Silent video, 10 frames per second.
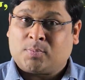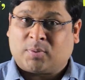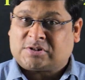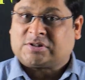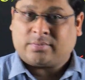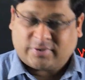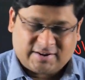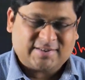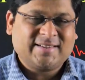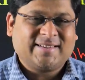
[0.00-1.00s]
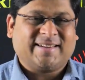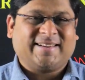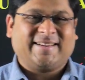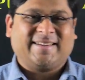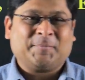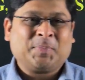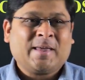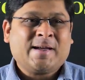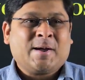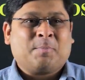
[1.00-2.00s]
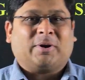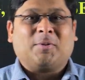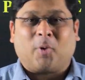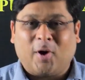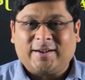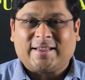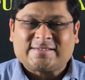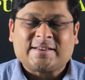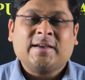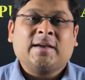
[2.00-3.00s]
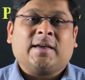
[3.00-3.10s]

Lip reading: to a person, right? But the point is,